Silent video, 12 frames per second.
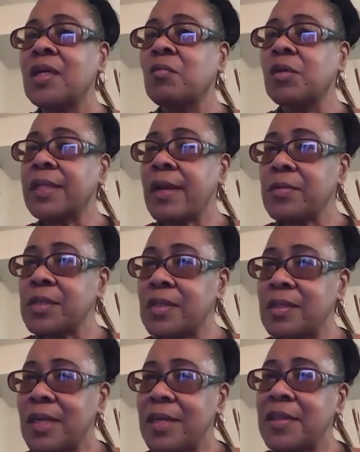Well, that was
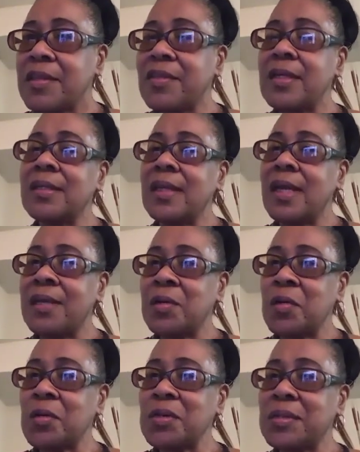another thing that I
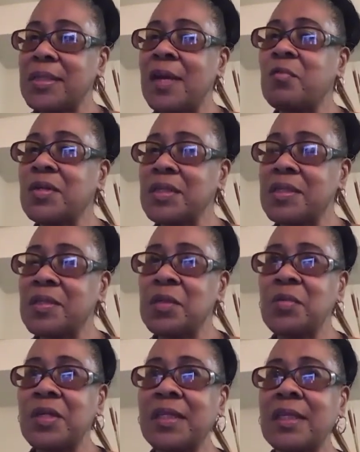noticed. I wasn't
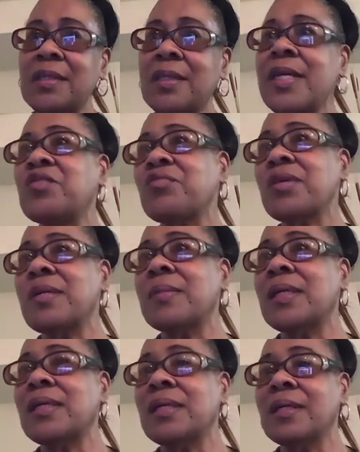doing the
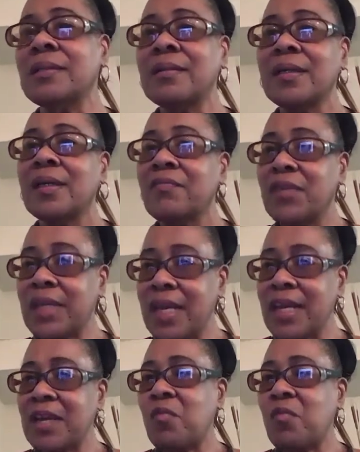daydreaming and forgetting